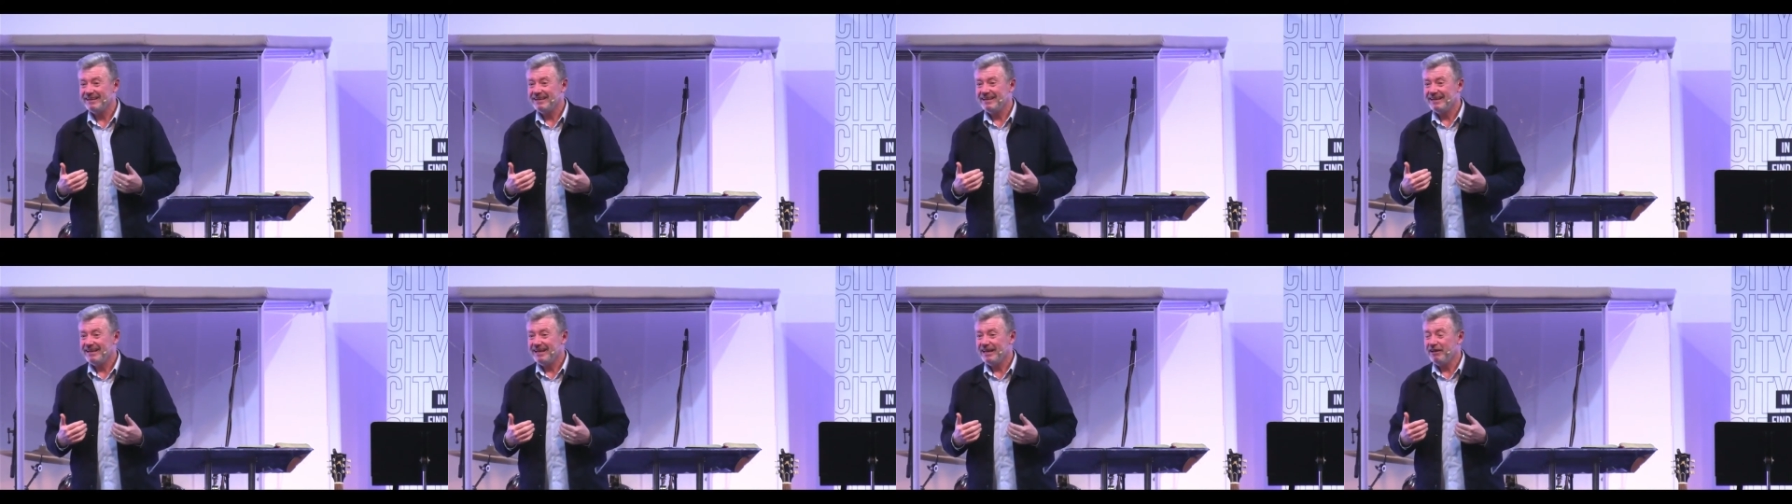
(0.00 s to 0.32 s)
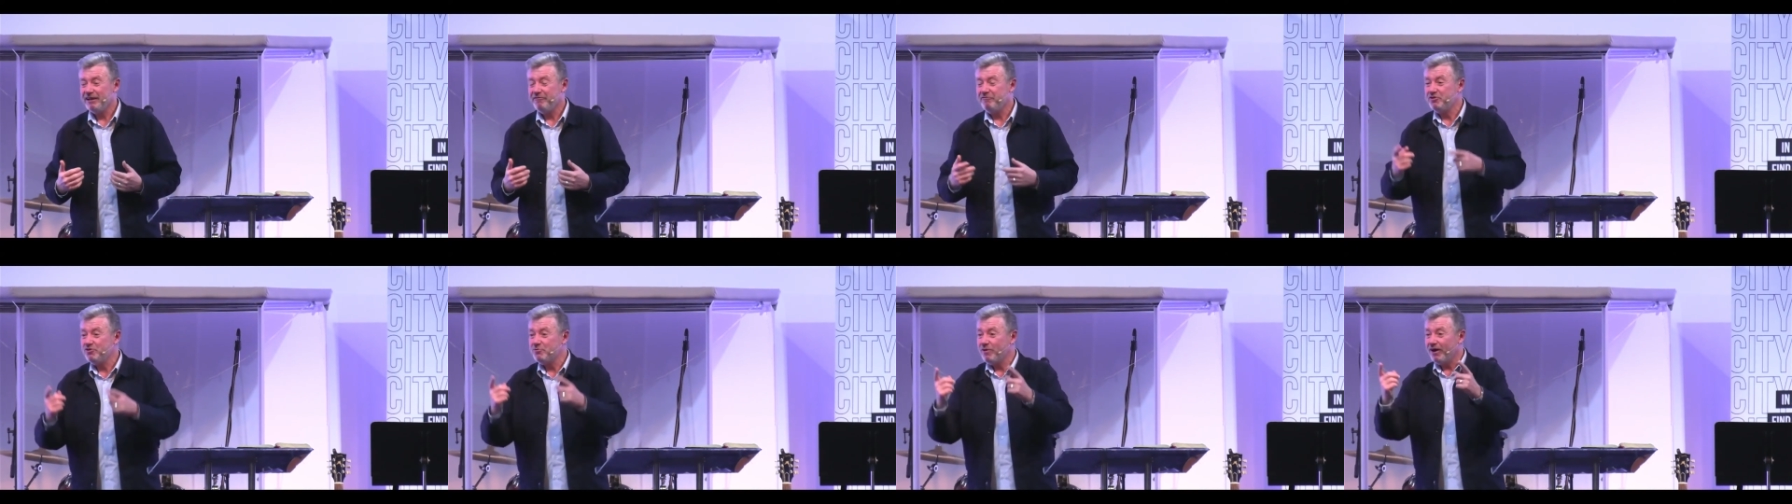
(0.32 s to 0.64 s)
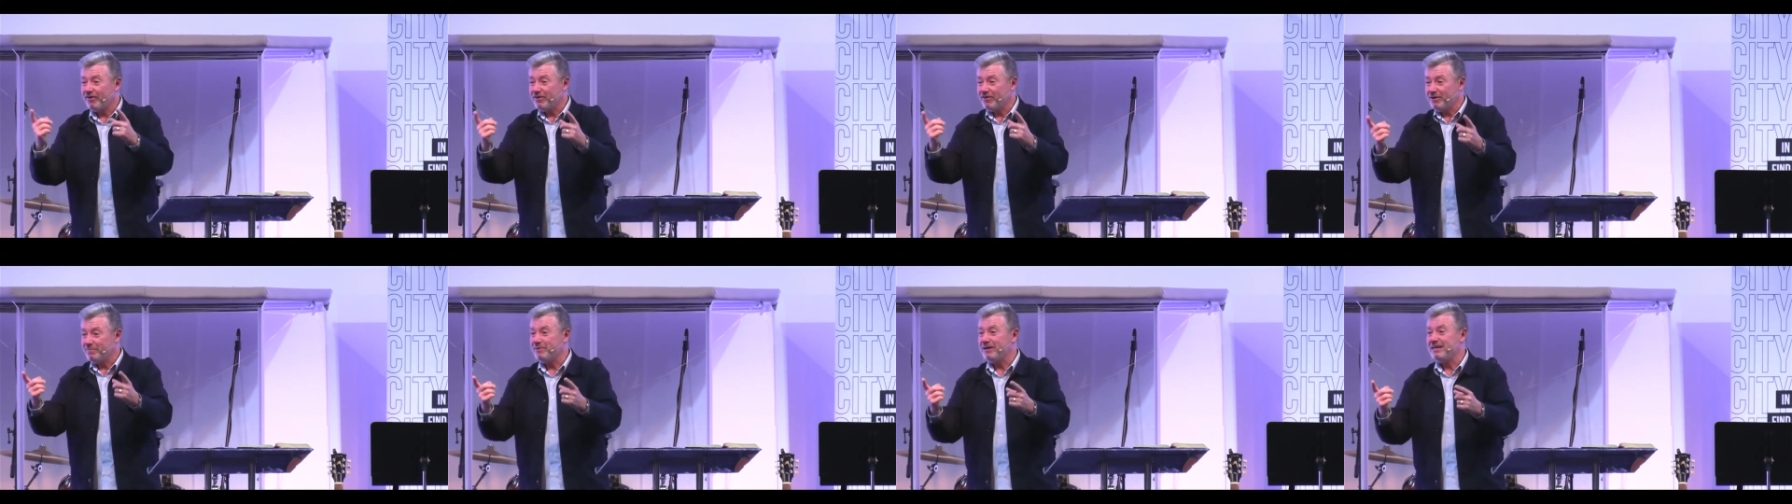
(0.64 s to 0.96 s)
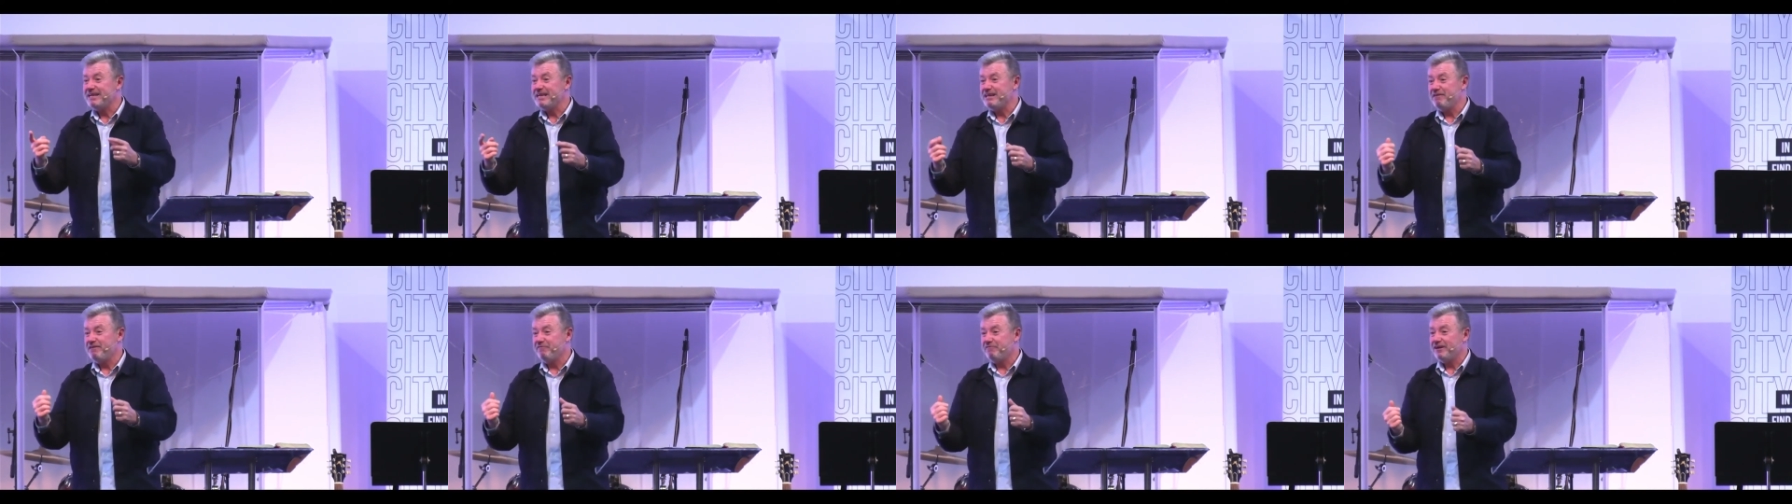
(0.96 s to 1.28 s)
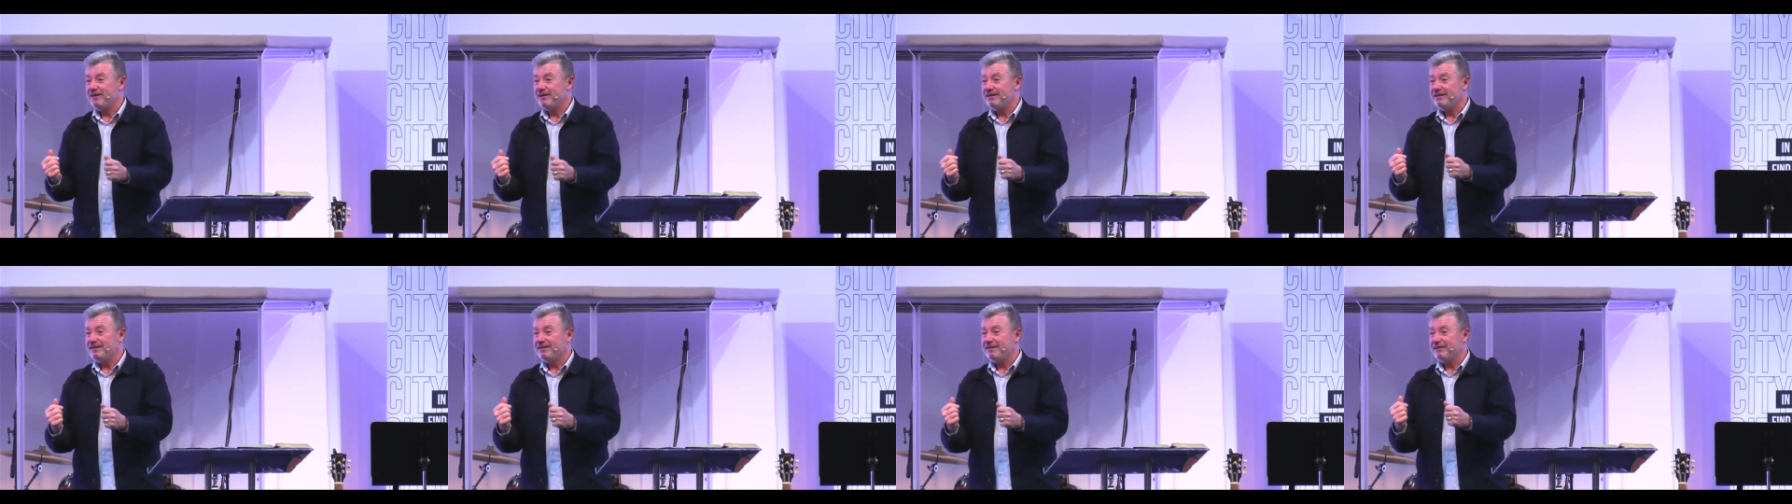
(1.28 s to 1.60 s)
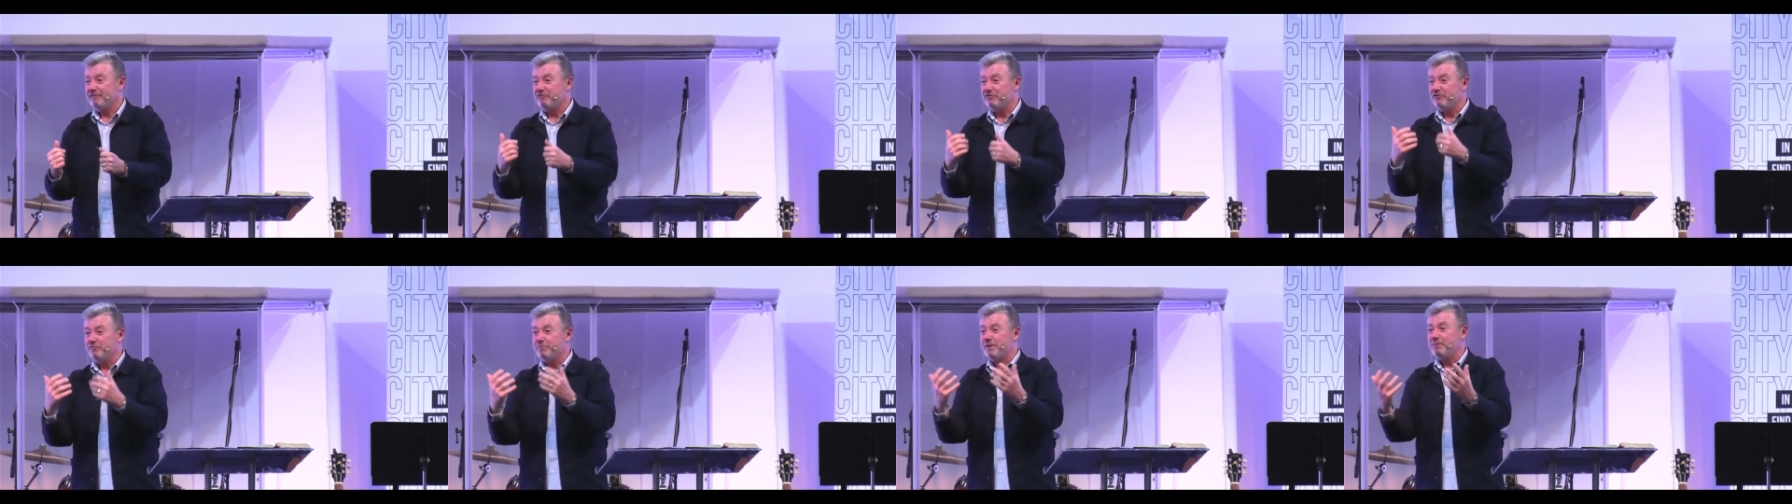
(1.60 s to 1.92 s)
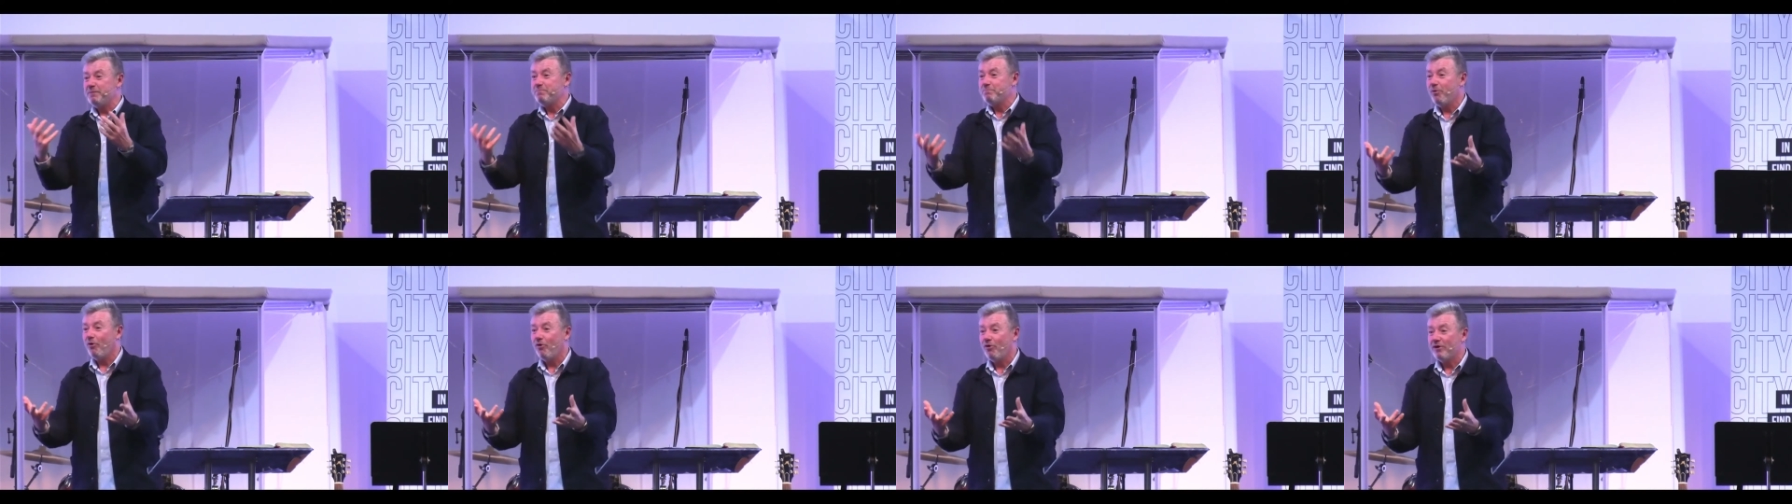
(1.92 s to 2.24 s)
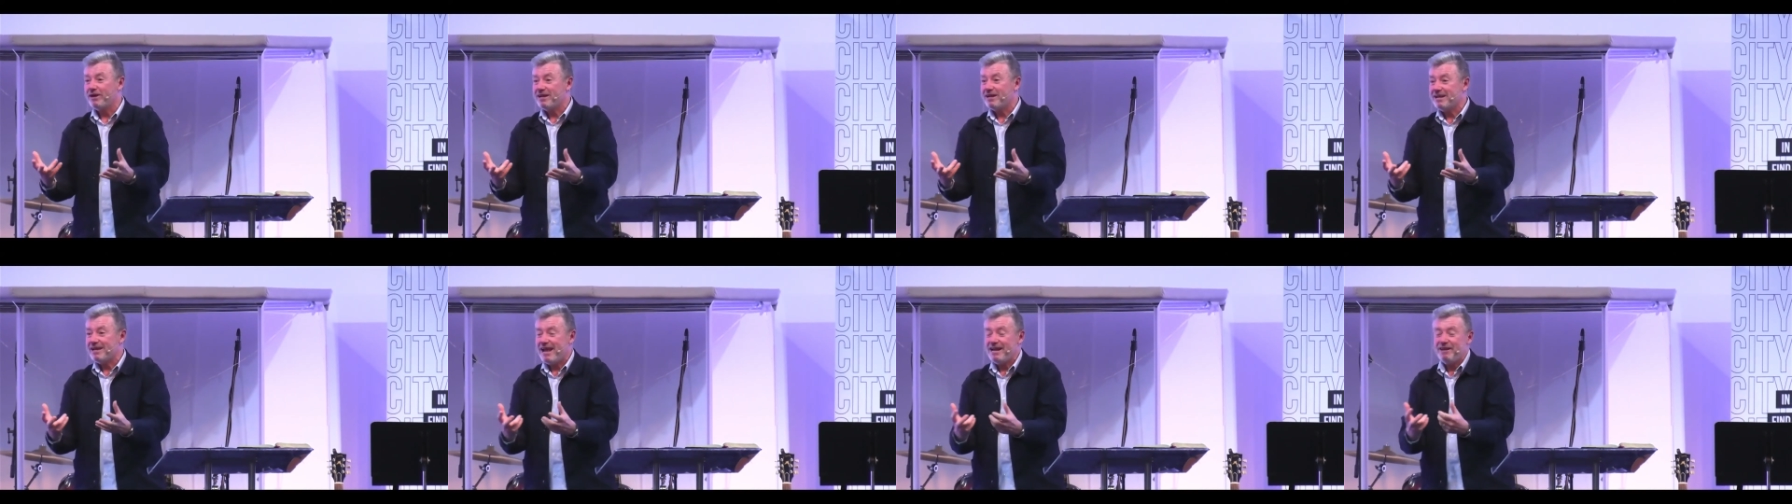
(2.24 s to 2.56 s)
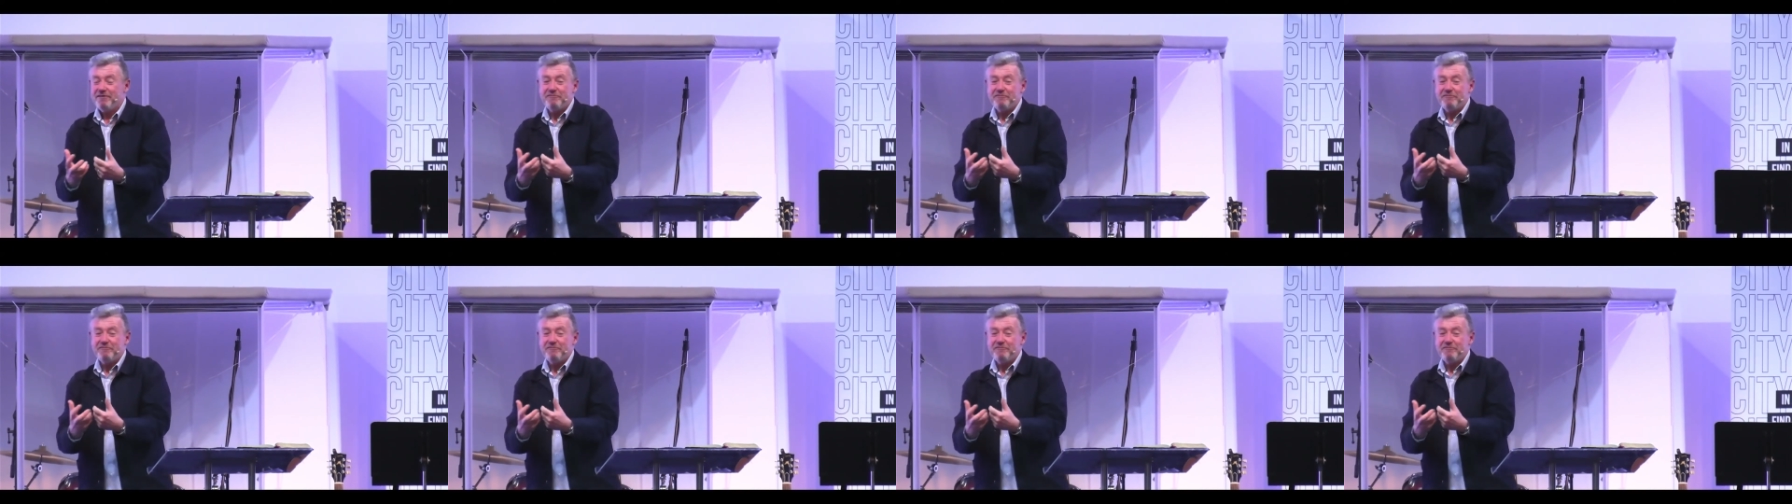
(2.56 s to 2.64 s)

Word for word: If you are a believer, if you've been born again,